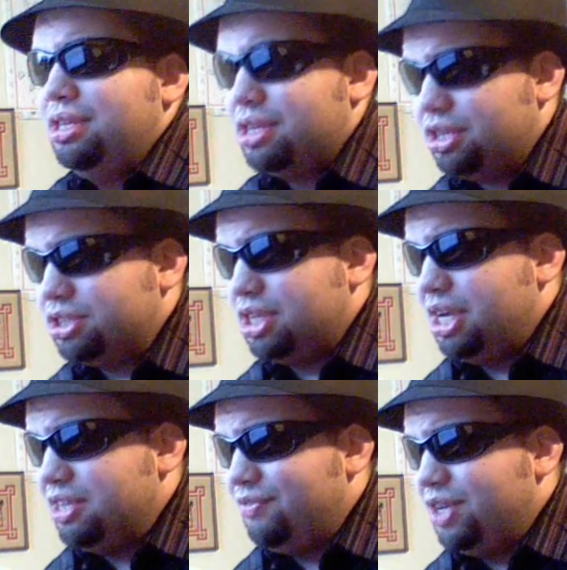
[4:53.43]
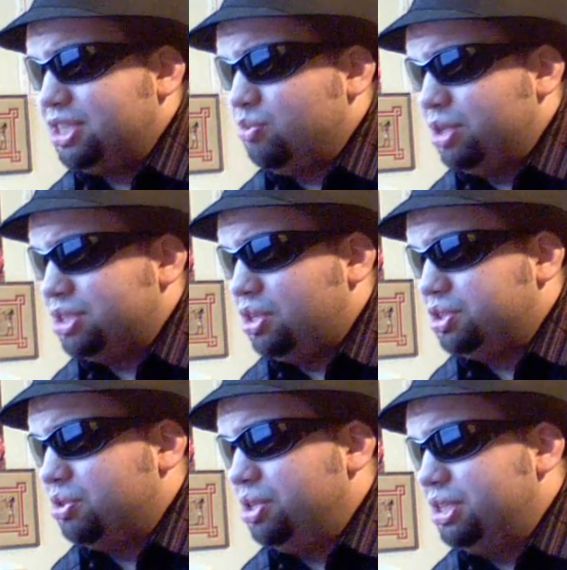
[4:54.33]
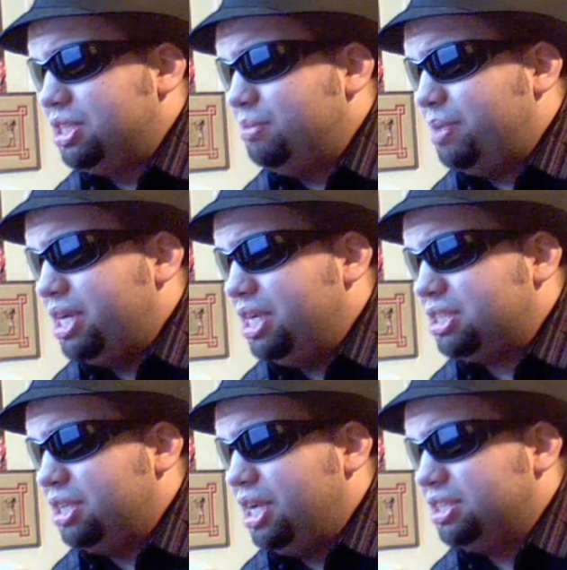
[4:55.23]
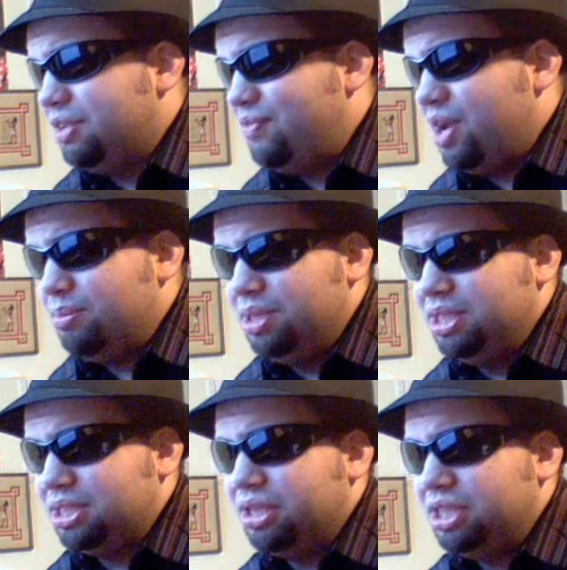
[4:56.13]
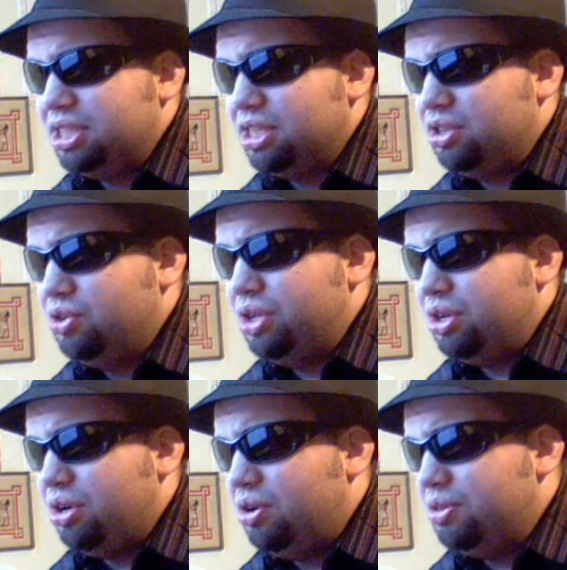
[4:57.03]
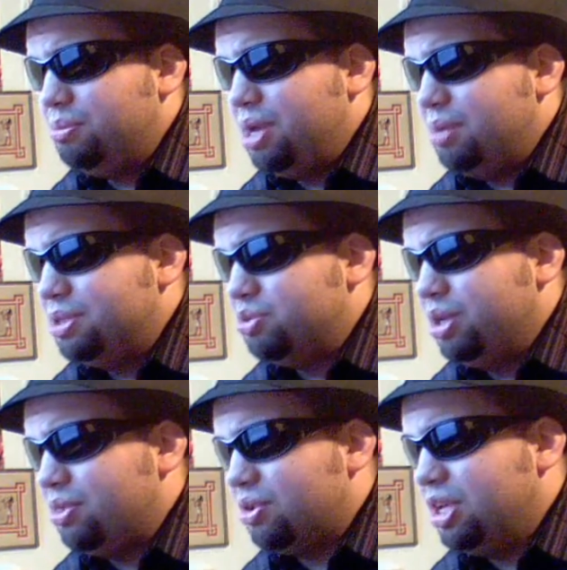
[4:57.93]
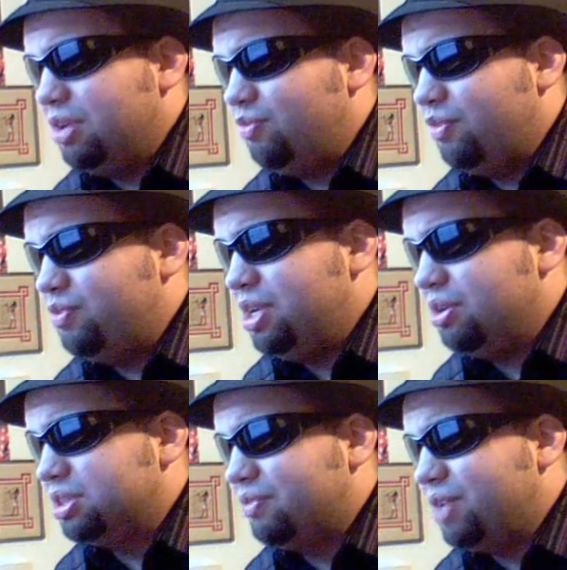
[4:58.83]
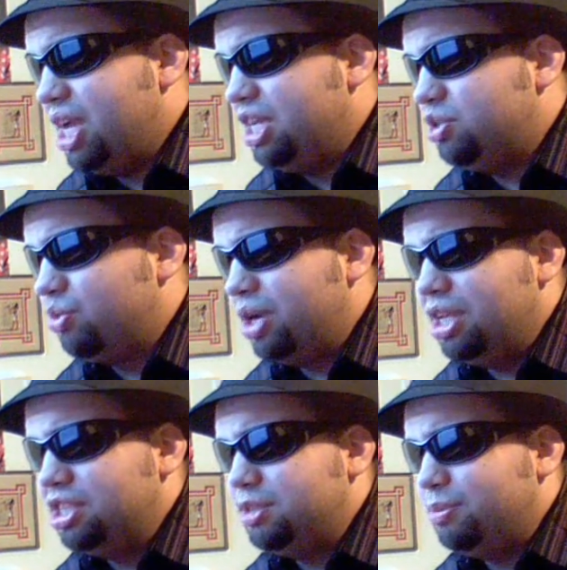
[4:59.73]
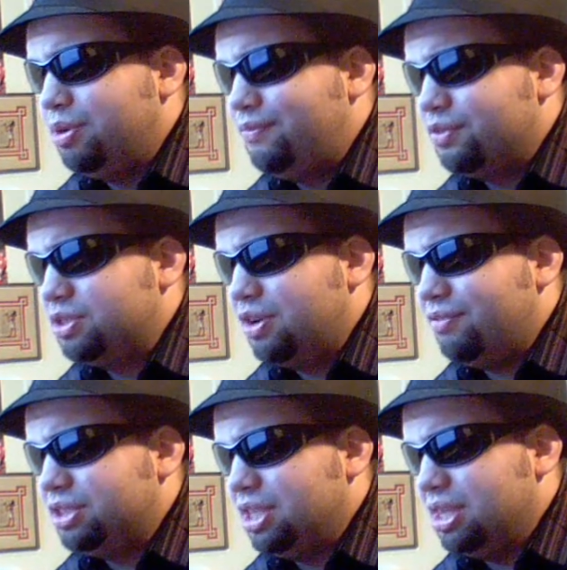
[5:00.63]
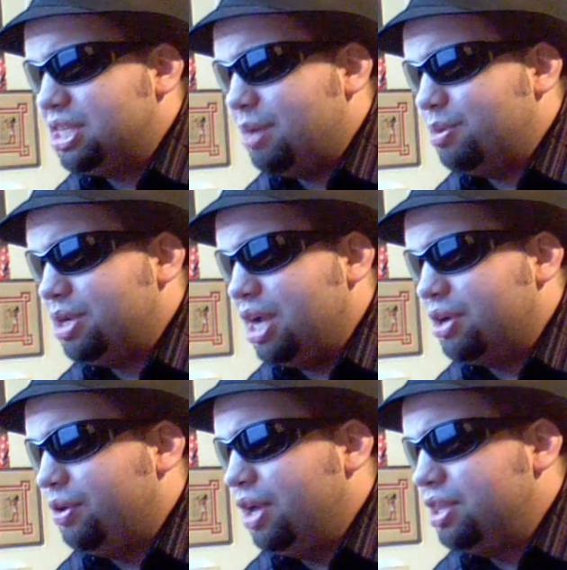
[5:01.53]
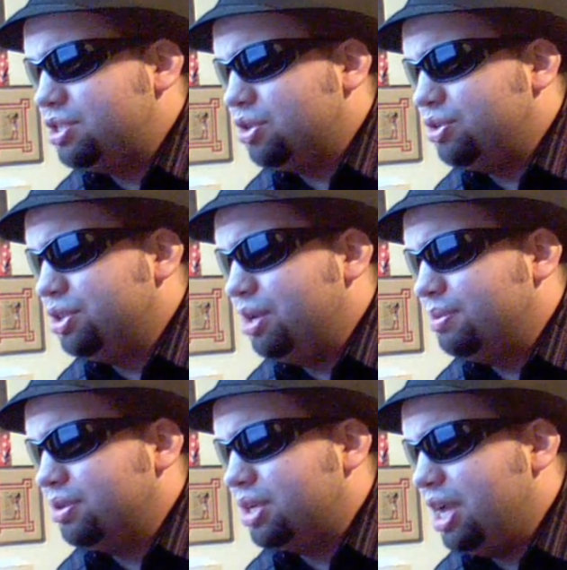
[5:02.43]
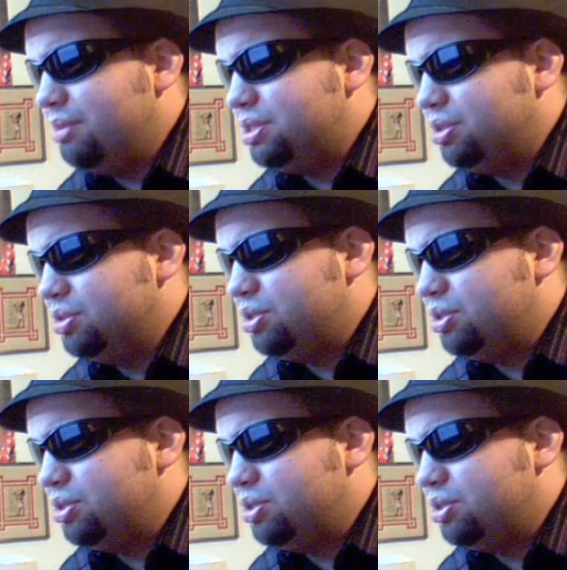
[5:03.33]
The Gershonite division was also listed by its clans and families. The list included all the men between 30 and 50 years of age who were eligible for service in the tabernacle, and the total number came to